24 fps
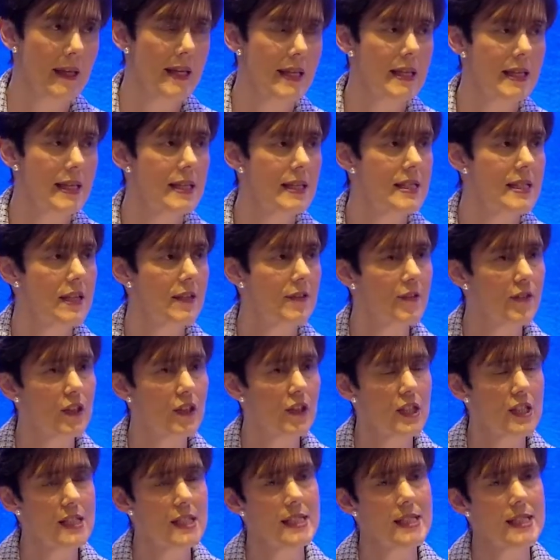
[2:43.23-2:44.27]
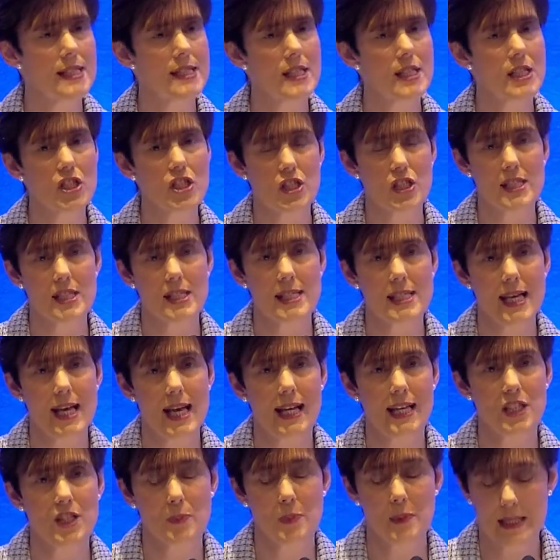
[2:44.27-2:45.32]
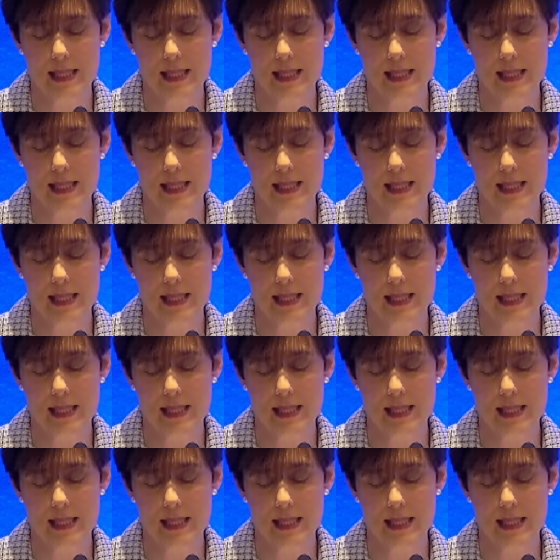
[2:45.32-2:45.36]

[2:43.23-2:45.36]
Difficult decisions had to be